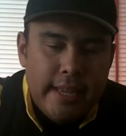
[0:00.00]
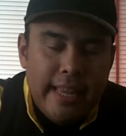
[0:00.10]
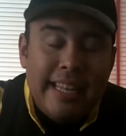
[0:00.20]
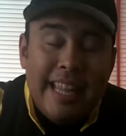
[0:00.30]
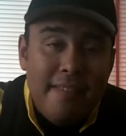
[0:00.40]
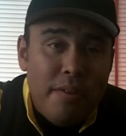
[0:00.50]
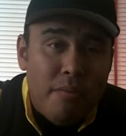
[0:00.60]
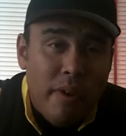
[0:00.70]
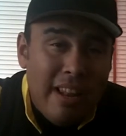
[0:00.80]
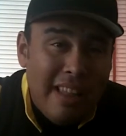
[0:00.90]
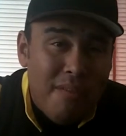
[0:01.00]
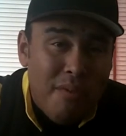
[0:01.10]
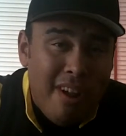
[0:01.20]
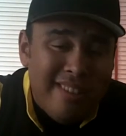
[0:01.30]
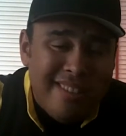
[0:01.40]
11
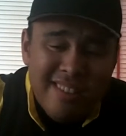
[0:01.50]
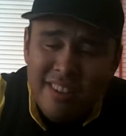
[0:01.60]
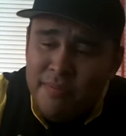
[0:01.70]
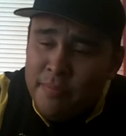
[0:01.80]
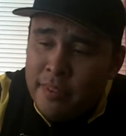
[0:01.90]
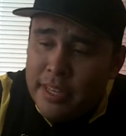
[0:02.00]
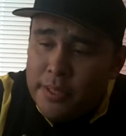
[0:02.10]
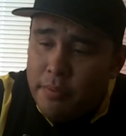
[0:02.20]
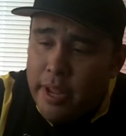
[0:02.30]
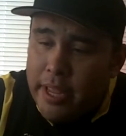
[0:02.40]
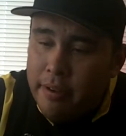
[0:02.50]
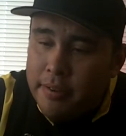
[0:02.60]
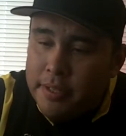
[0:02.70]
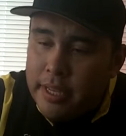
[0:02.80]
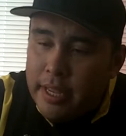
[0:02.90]
rods. This one right here
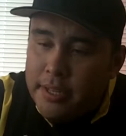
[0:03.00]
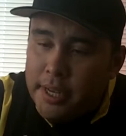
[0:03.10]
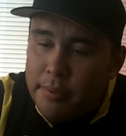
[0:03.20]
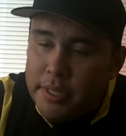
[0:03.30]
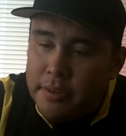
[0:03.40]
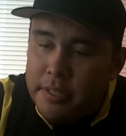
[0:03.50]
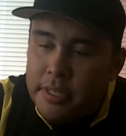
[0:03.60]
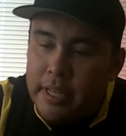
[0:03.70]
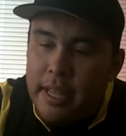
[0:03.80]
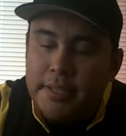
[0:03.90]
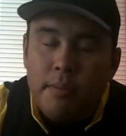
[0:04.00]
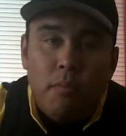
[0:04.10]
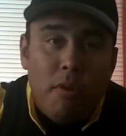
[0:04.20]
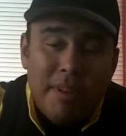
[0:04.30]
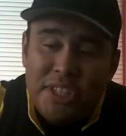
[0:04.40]
is the Jadewood series. It's a
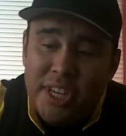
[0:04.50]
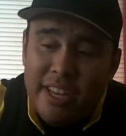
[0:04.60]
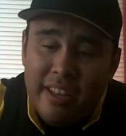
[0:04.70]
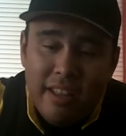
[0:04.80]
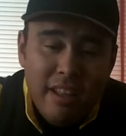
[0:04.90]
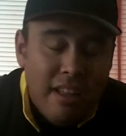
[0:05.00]
custom worm and jig.